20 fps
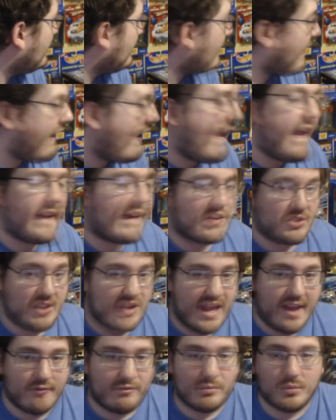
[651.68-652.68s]
I actually
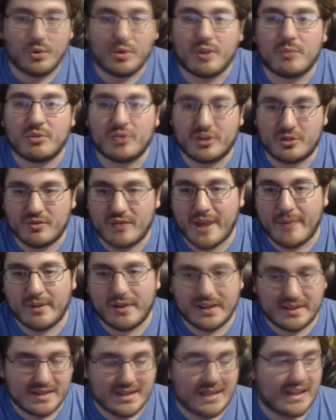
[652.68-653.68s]
have more. I'm going to grab it at
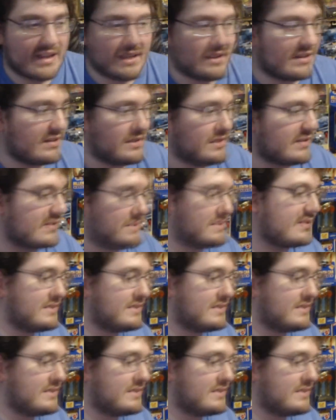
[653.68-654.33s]
the end, because